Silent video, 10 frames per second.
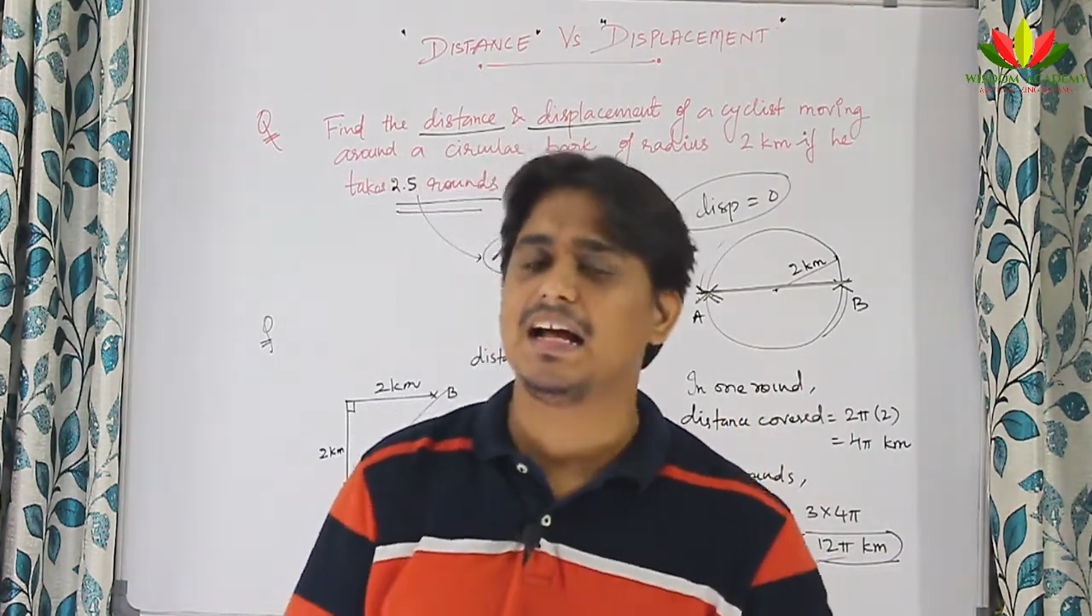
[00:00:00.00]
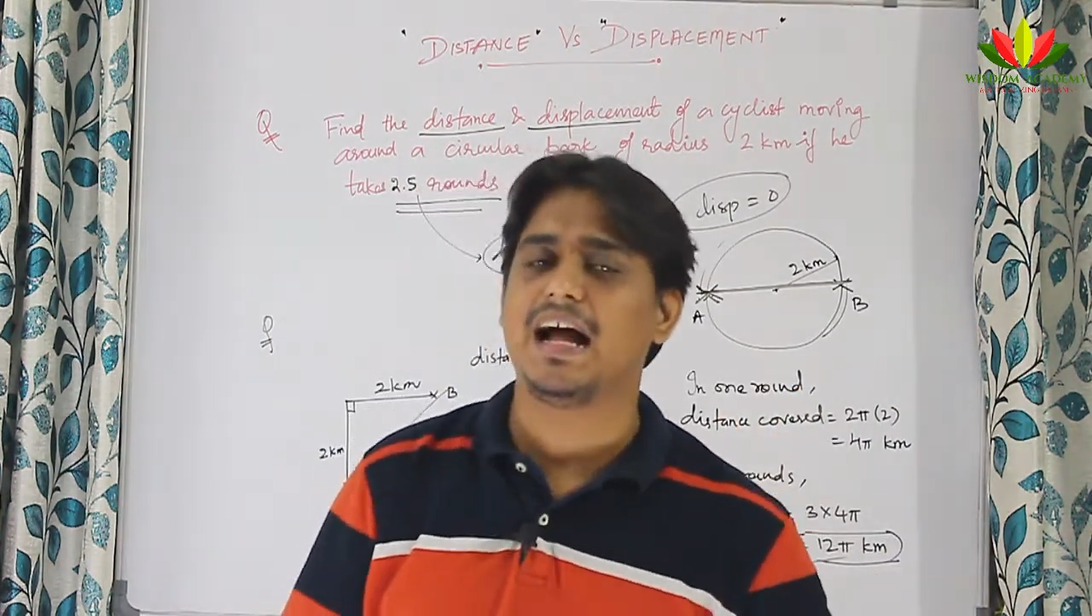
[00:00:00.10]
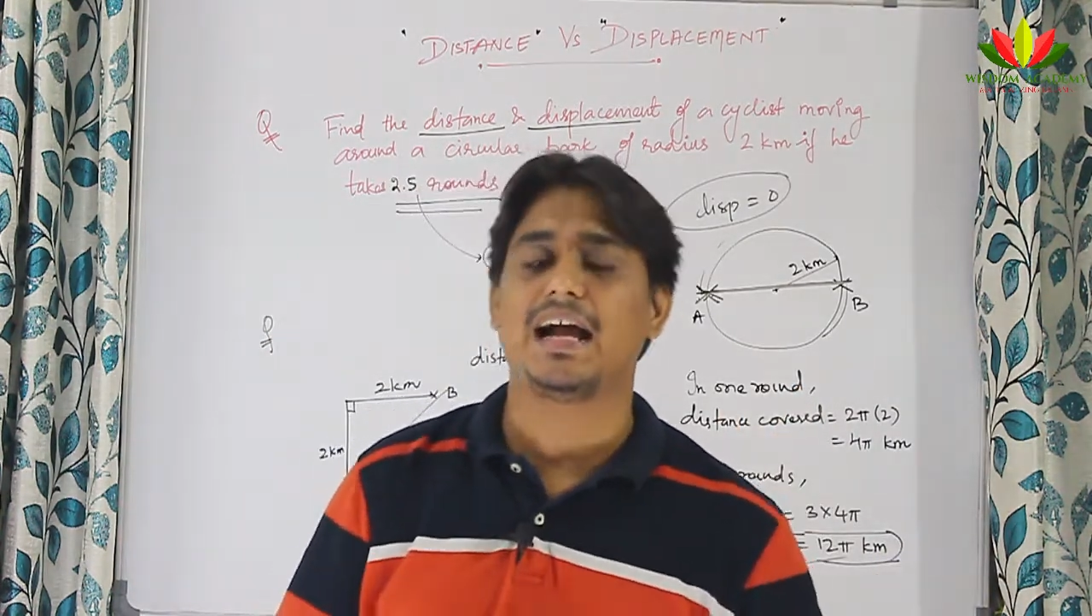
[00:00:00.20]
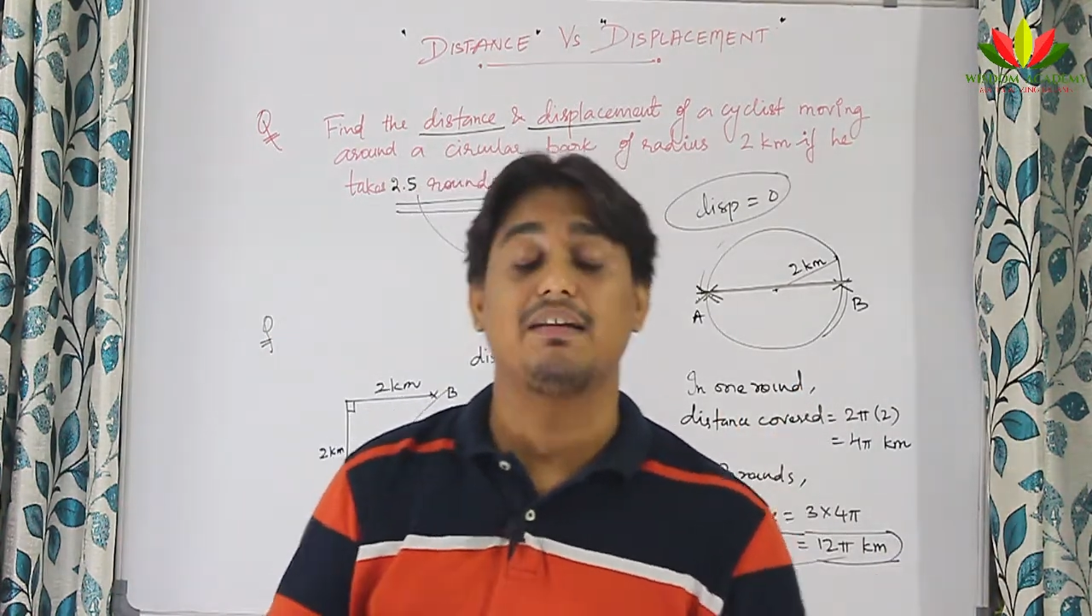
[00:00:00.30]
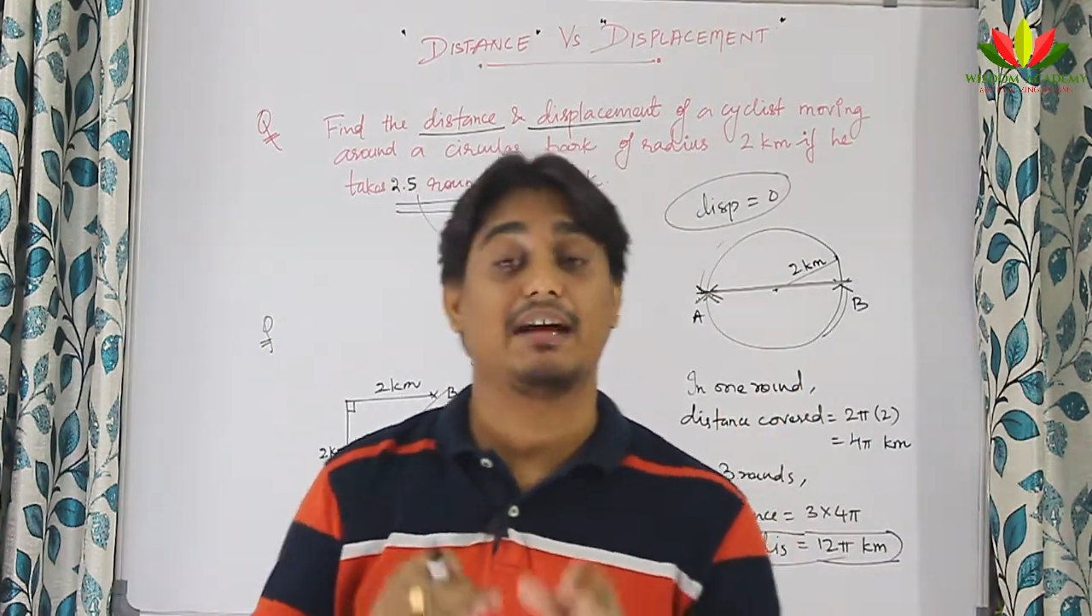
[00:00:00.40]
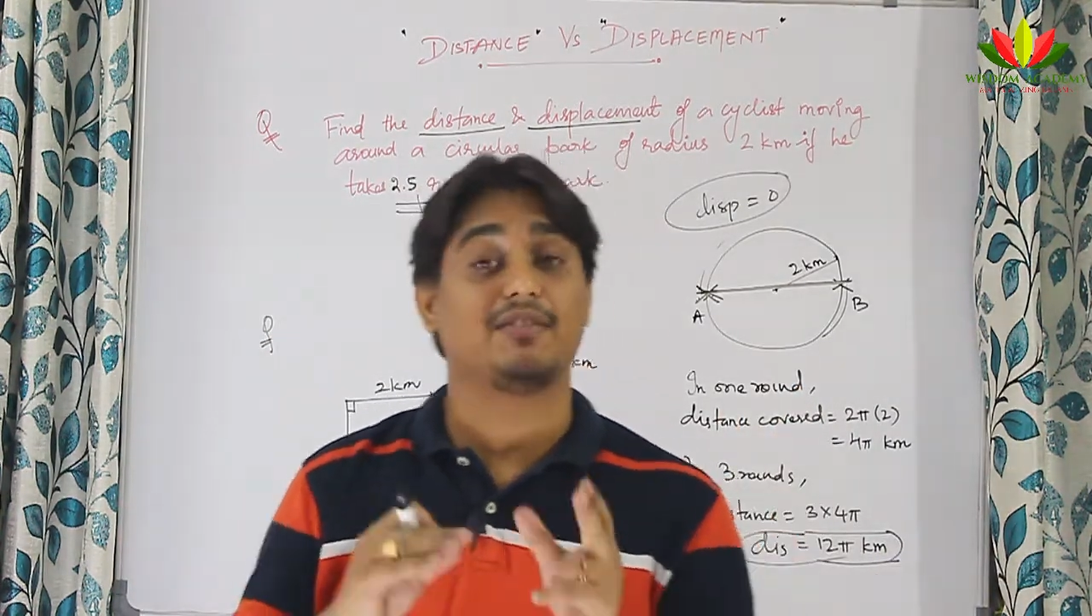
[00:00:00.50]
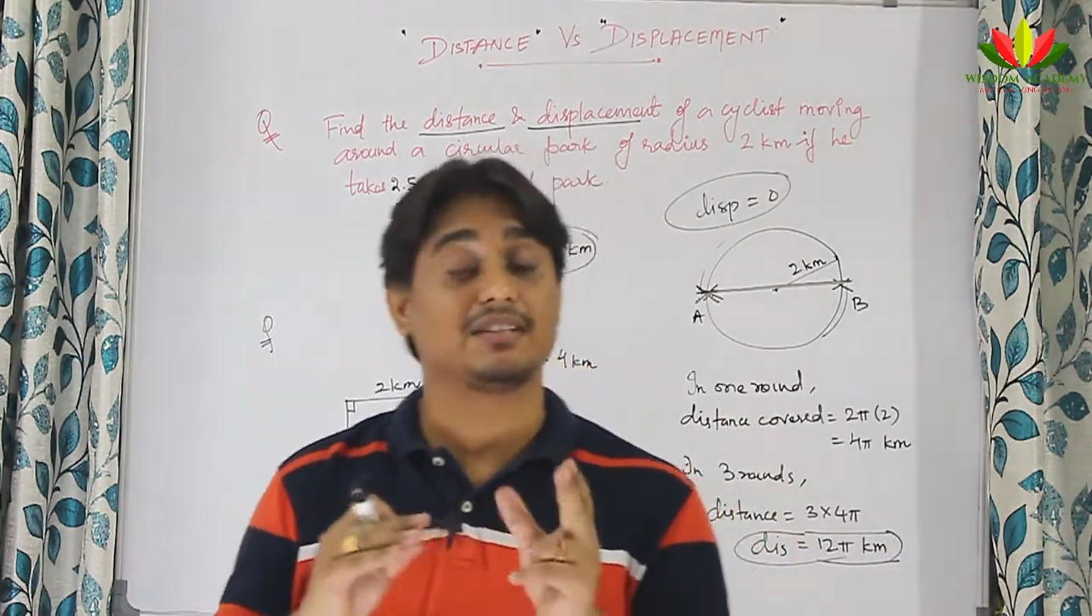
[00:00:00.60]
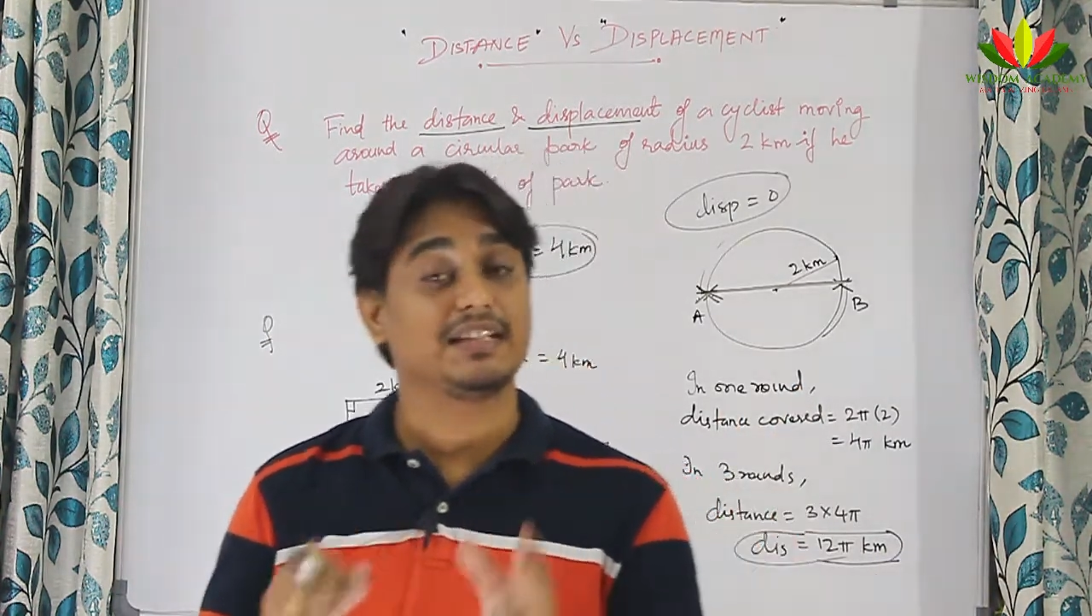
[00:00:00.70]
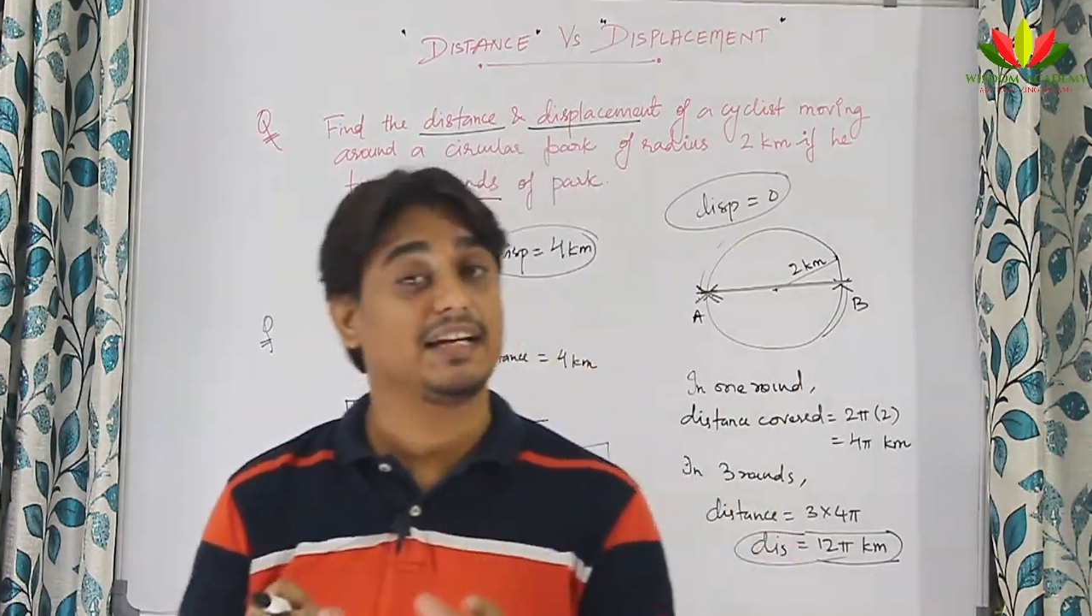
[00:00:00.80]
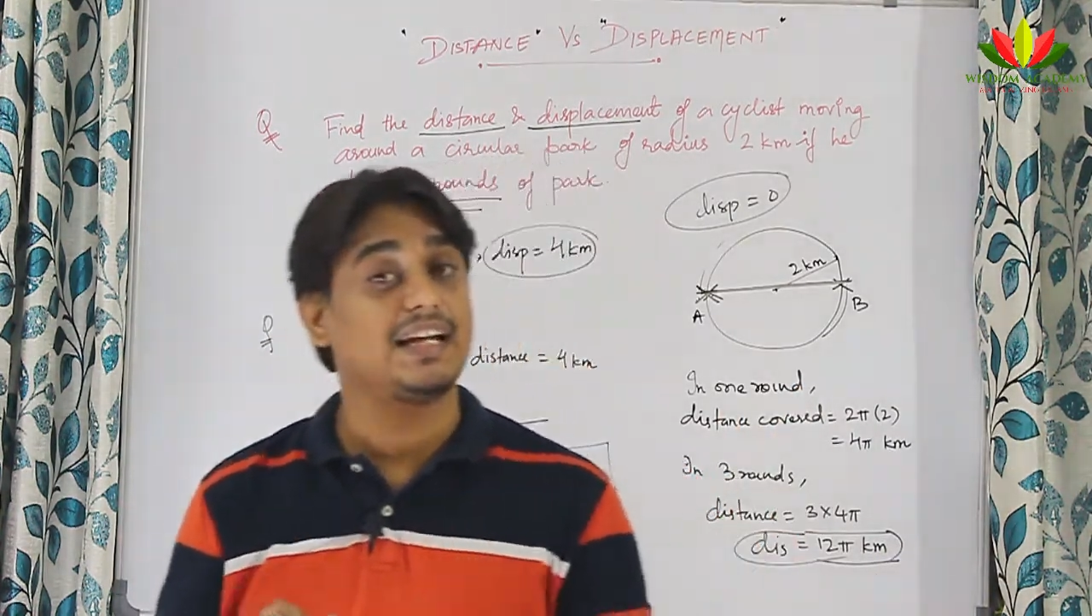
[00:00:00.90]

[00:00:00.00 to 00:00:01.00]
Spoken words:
And once again,